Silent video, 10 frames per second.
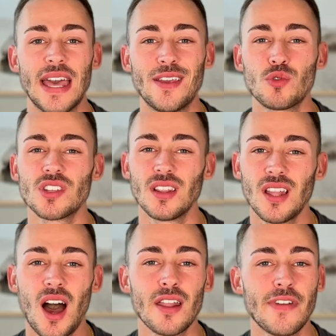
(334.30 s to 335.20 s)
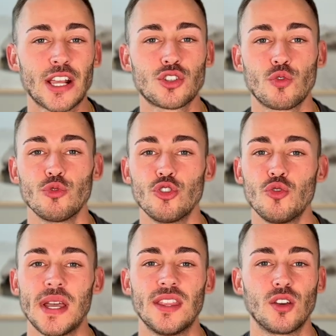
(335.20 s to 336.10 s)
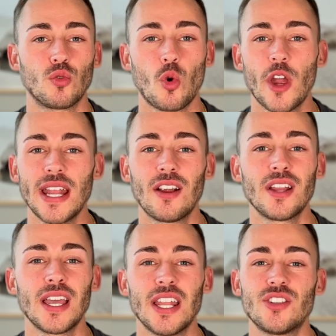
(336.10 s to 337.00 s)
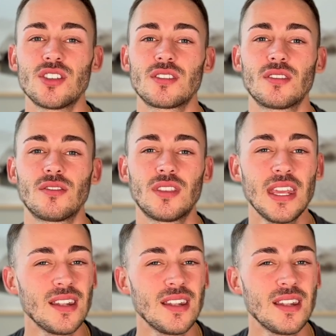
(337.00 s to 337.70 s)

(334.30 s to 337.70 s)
and there was a lot of extra room in the groin area and it just did